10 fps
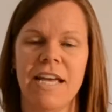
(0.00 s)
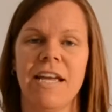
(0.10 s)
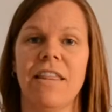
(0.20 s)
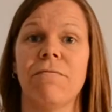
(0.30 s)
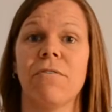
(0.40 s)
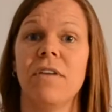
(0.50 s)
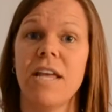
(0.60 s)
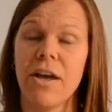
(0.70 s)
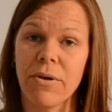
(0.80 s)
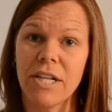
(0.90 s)
And then for
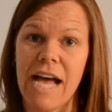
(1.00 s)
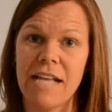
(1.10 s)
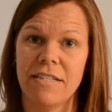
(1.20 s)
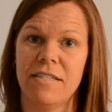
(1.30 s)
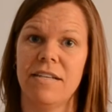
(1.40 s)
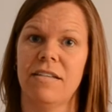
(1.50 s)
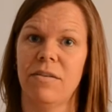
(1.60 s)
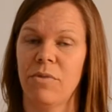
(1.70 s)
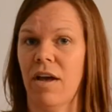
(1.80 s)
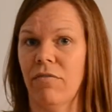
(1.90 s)
Neoclassicism,
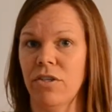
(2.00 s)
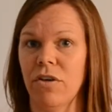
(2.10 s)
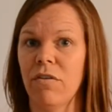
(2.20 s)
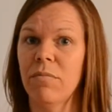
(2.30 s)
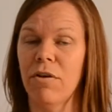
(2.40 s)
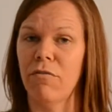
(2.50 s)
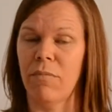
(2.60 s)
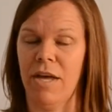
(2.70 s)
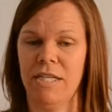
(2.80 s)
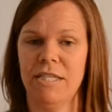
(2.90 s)
we have two
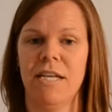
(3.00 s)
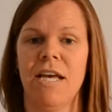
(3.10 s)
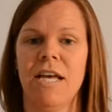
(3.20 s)
movements.